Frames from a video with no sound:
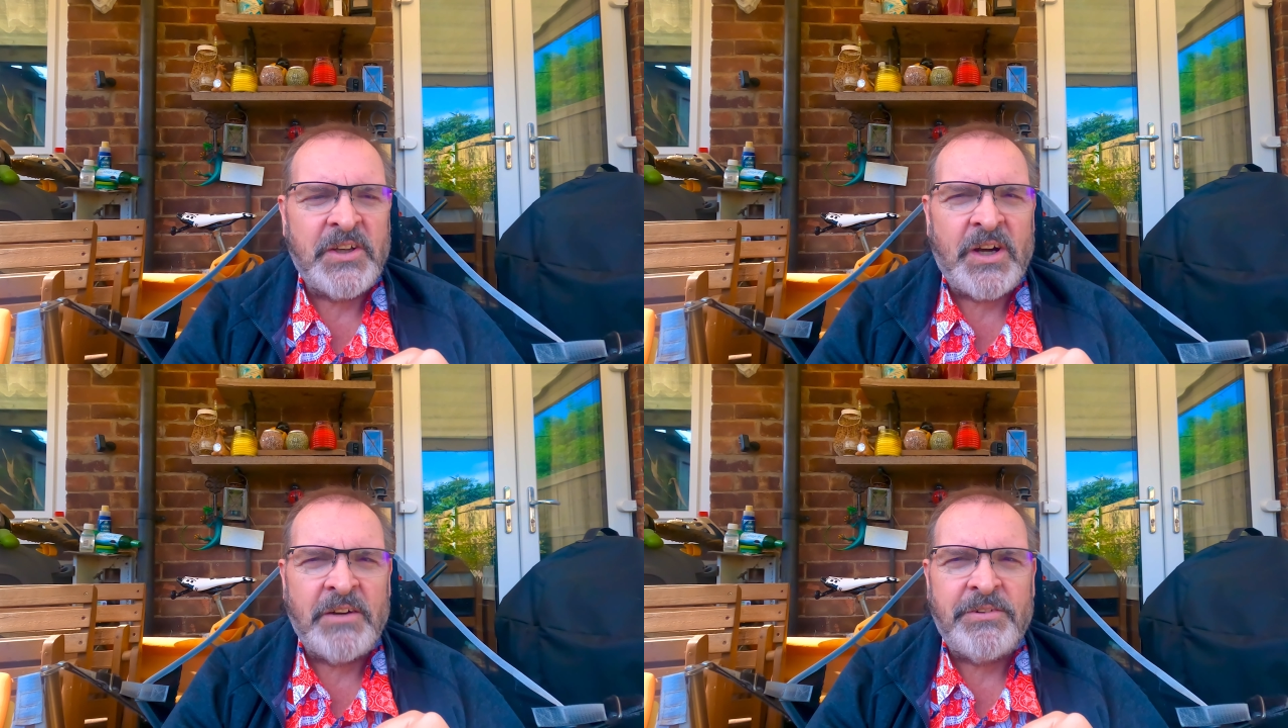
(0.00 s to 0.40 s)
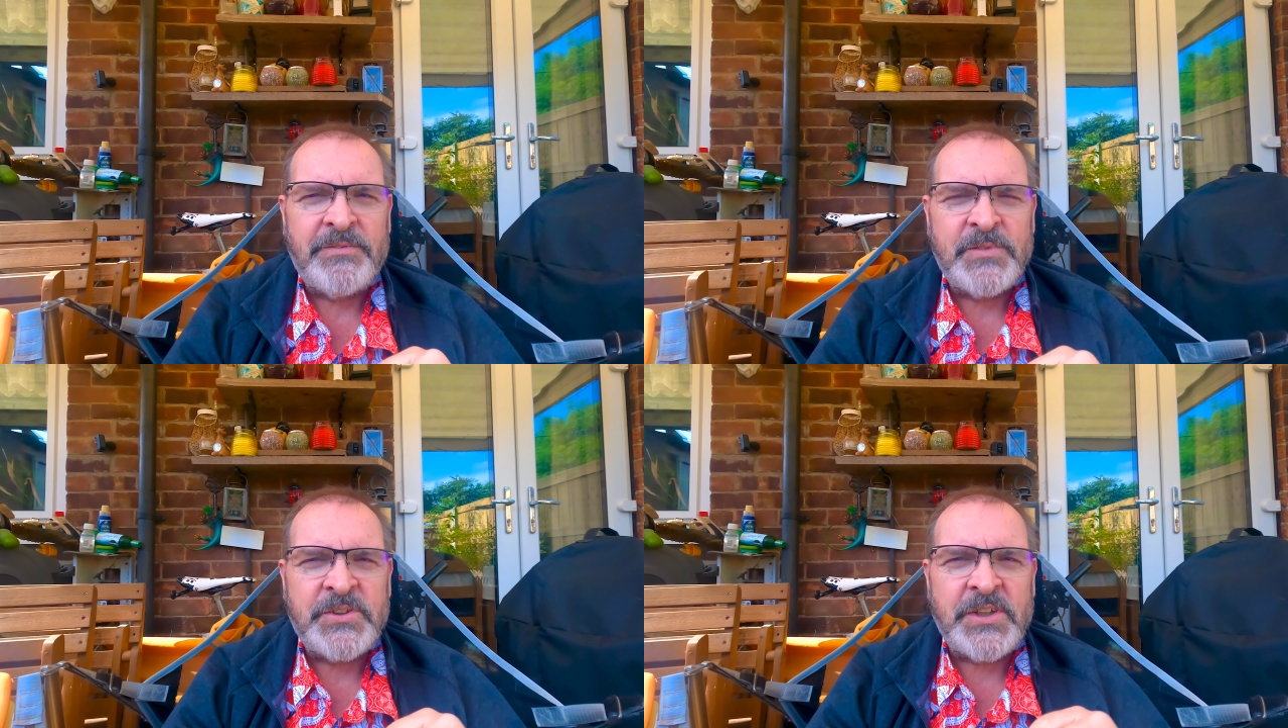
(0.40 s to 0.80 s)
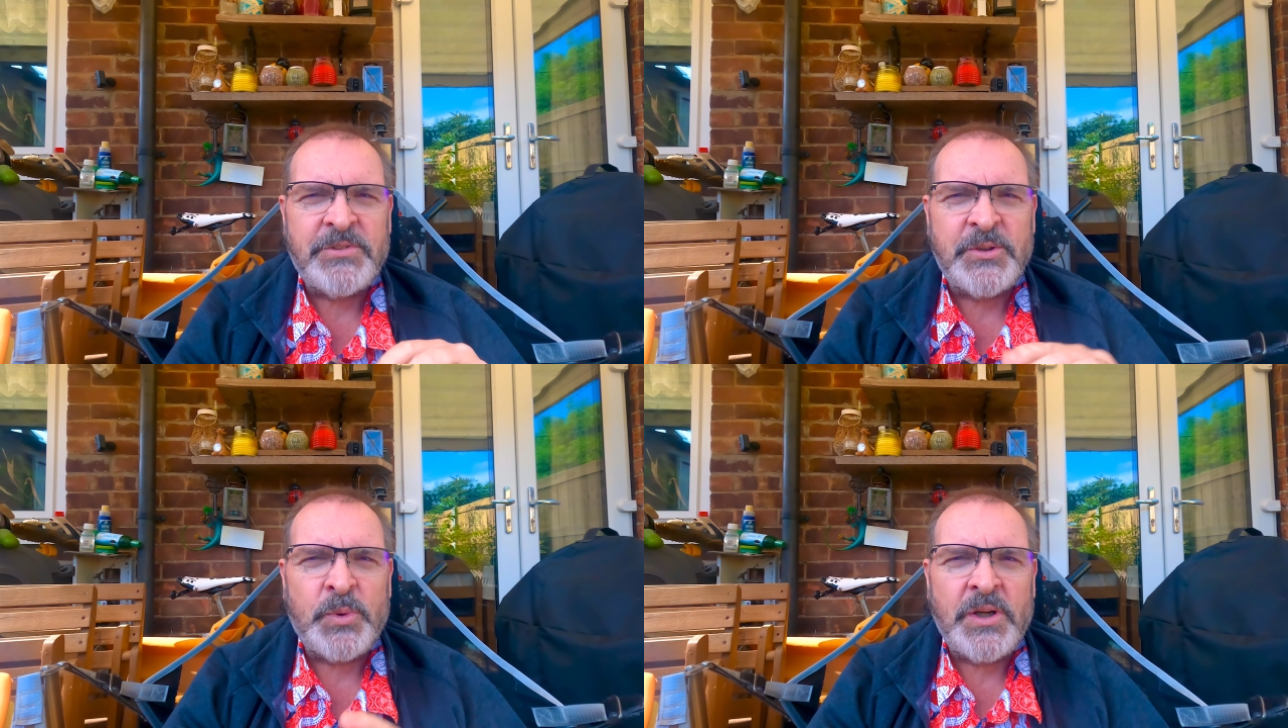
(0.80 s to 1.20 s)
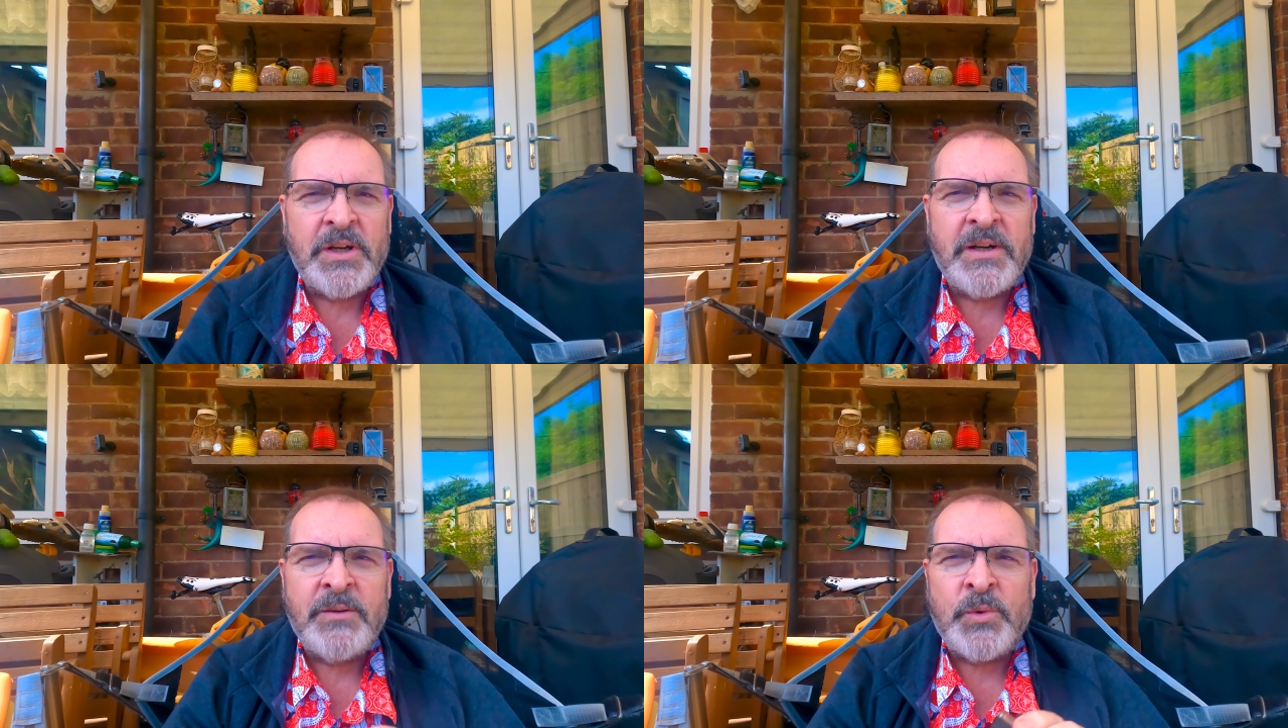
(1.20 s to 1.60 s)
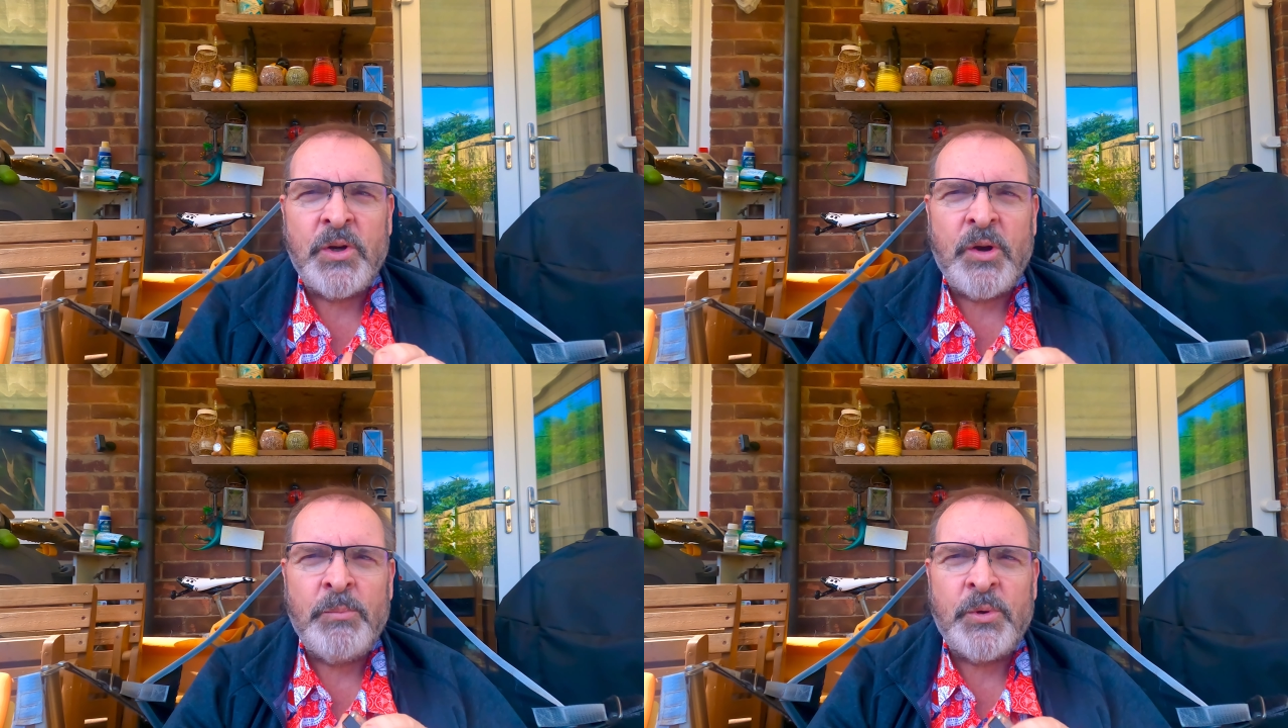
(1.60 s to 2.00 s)
that I've suffered while
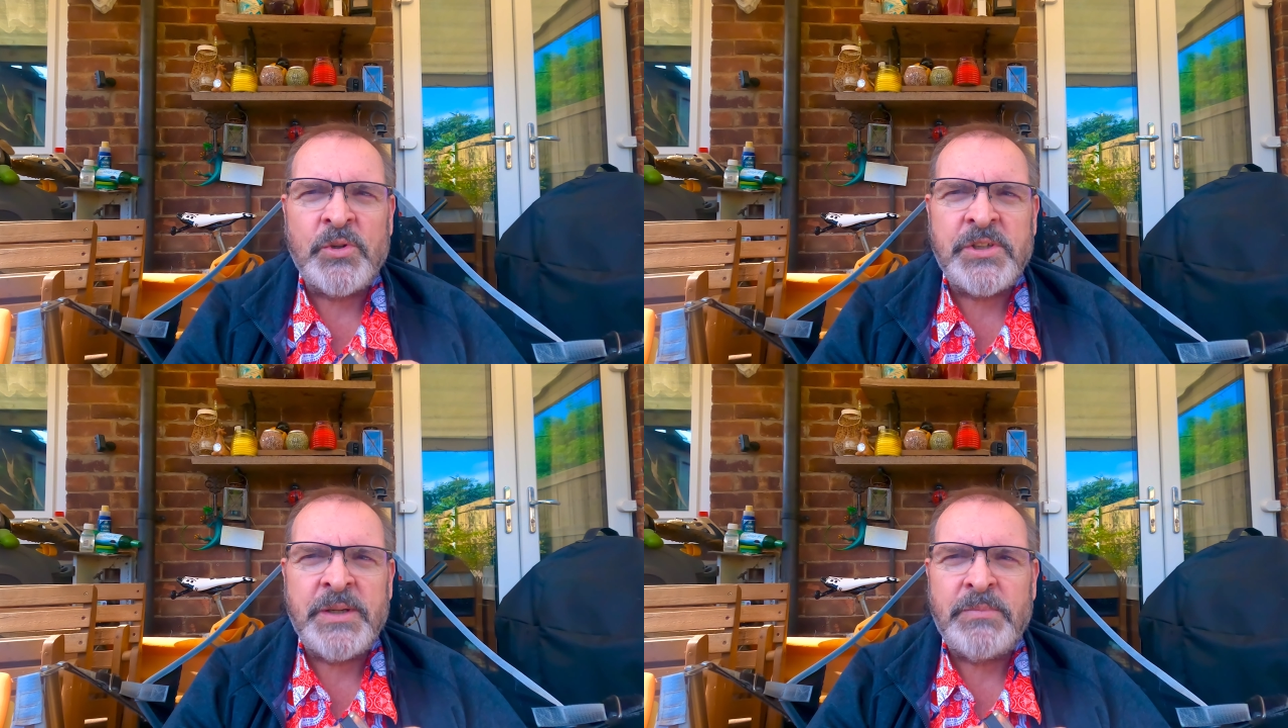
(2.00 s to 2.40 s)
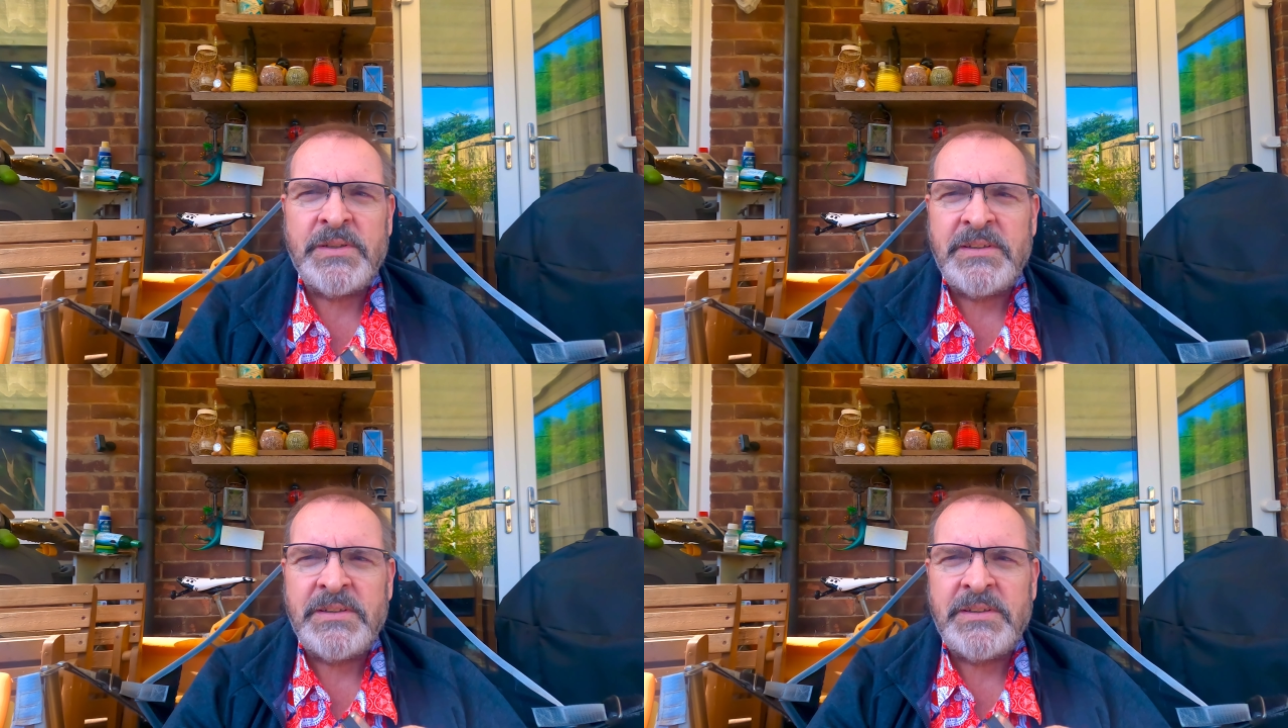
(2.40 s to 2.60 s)
on board ship.